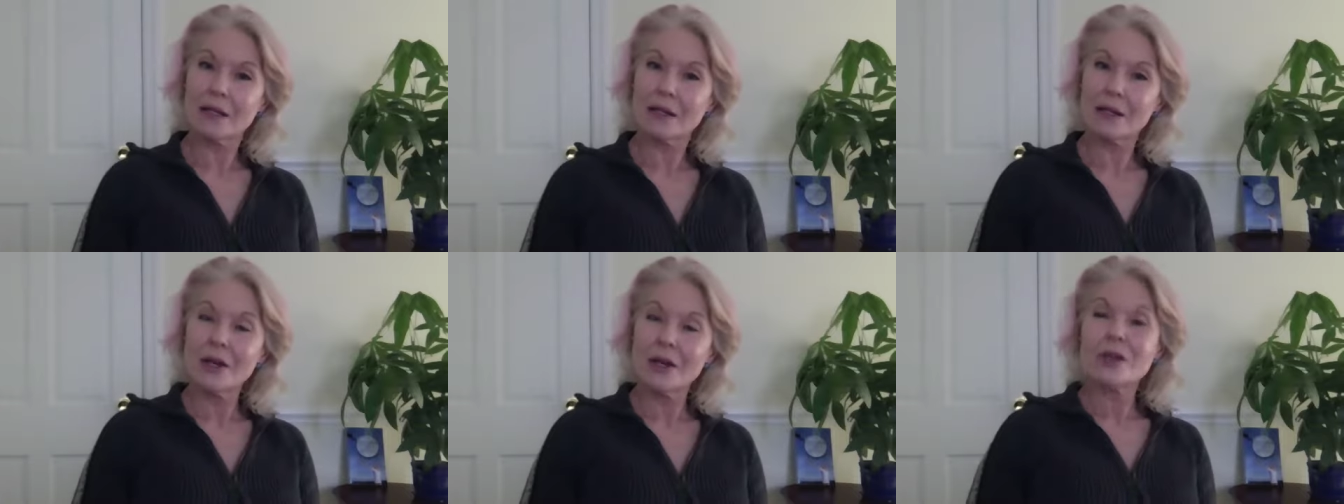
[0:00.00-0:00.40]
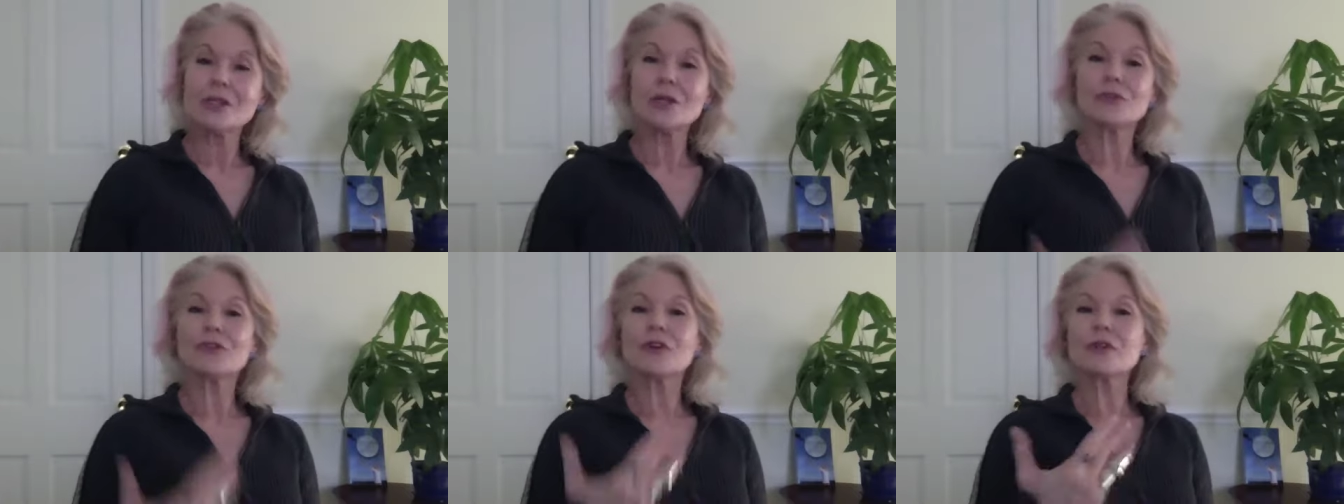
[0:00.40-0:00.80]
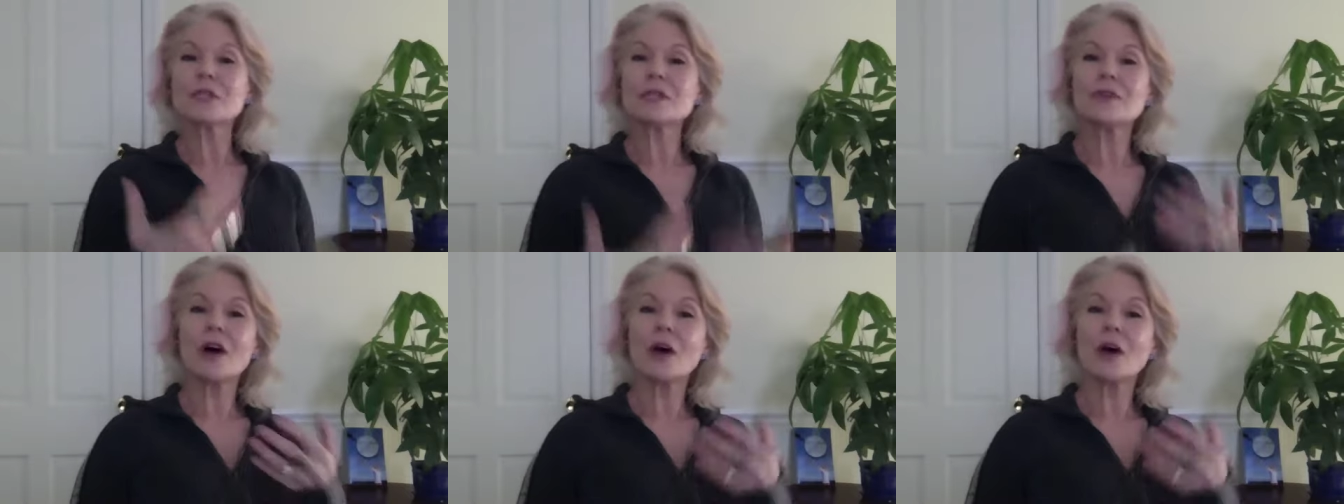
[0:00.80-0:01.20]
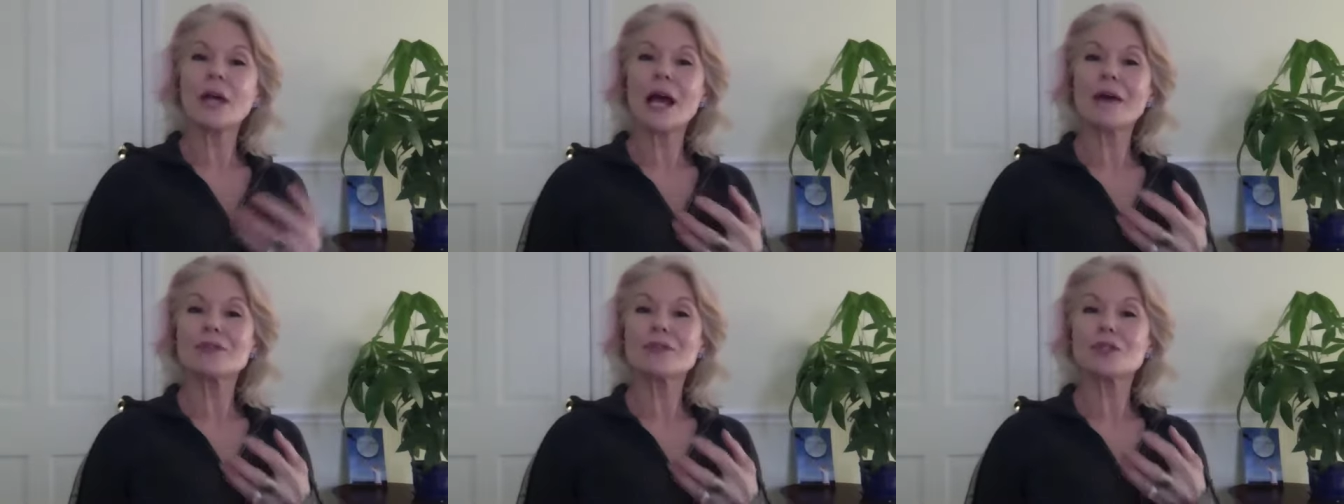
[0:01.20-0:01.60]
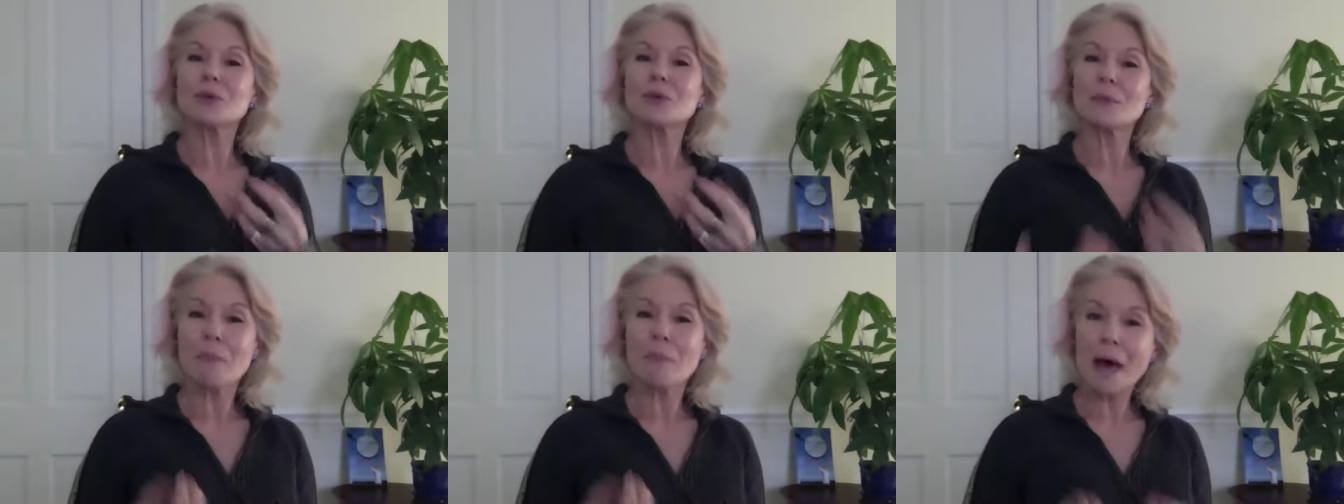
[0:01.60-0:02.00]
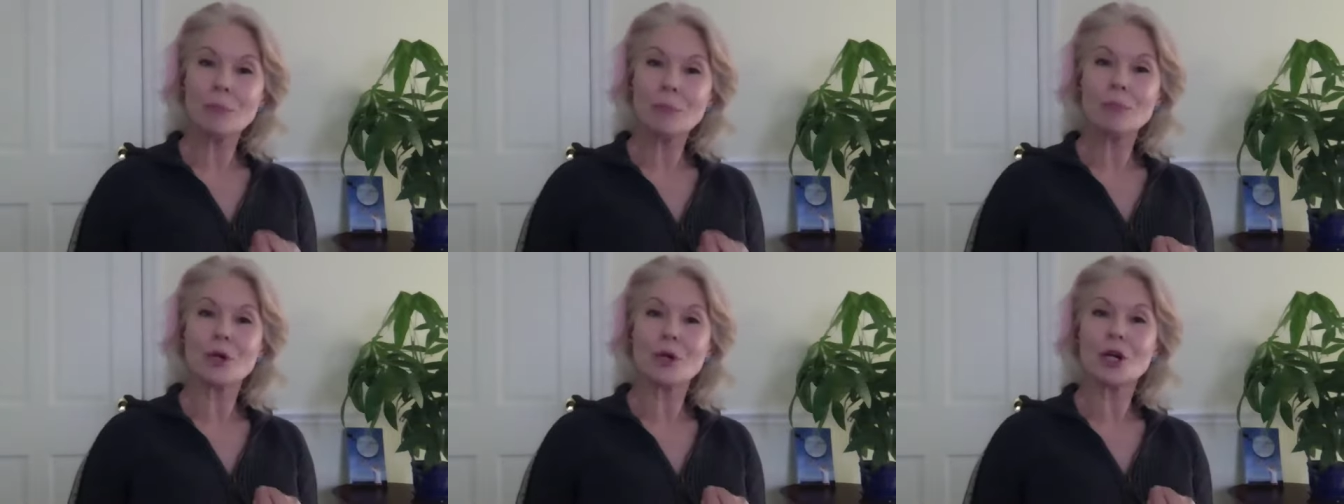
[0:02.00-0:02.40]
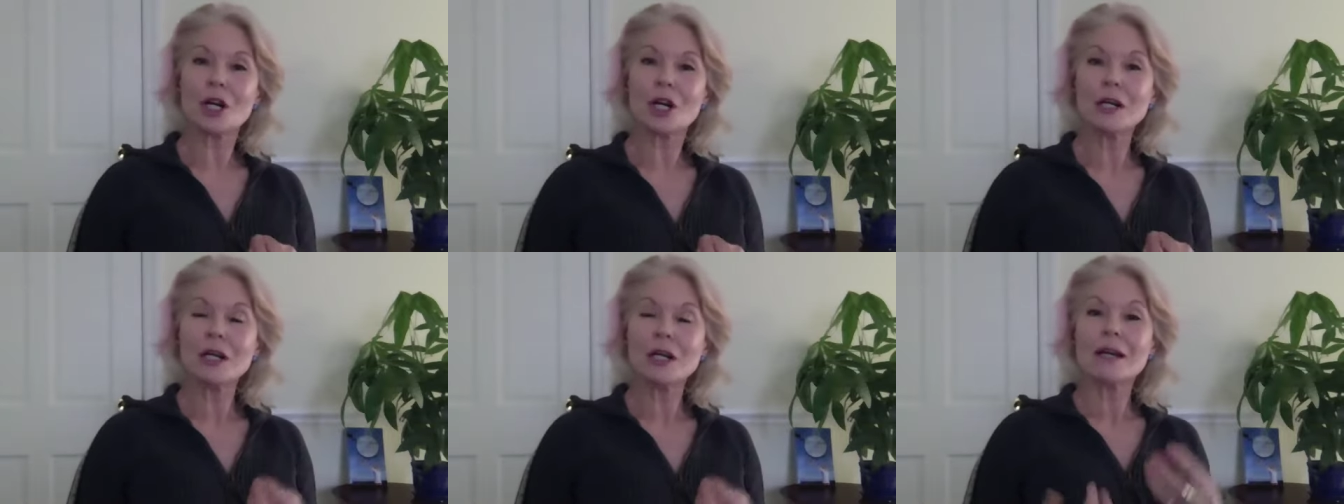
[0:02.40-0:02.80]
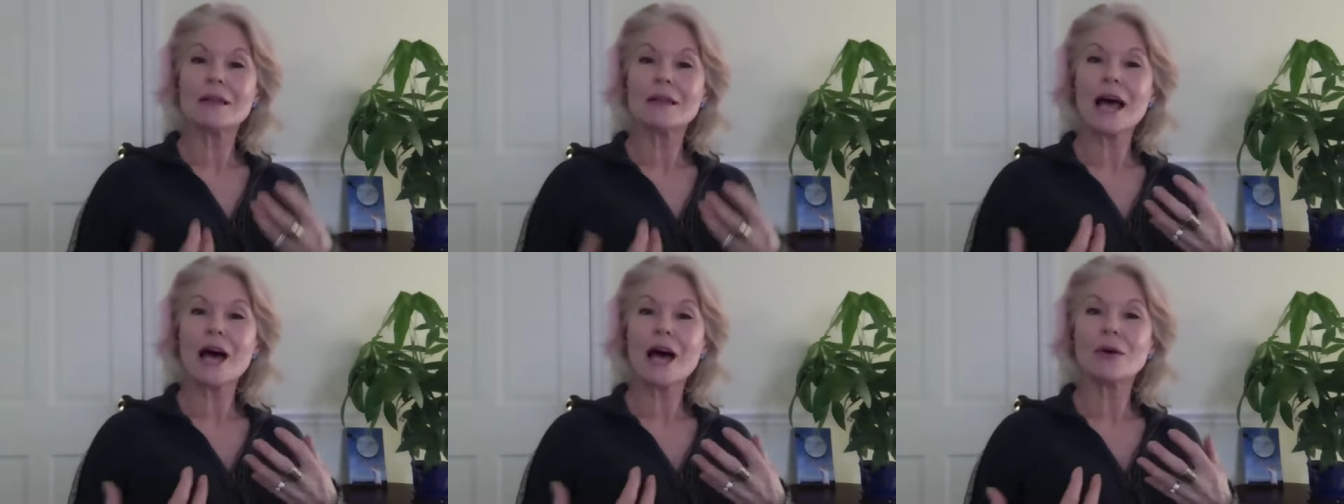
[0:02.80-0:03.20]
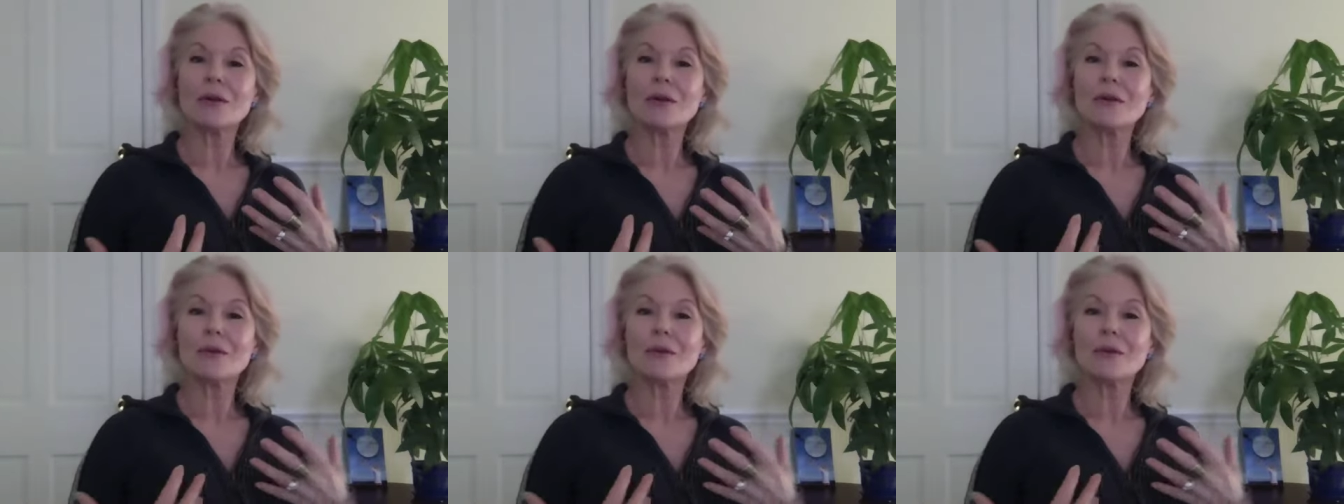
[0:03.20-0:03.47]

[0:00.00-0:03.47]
So first of all, we have to remember that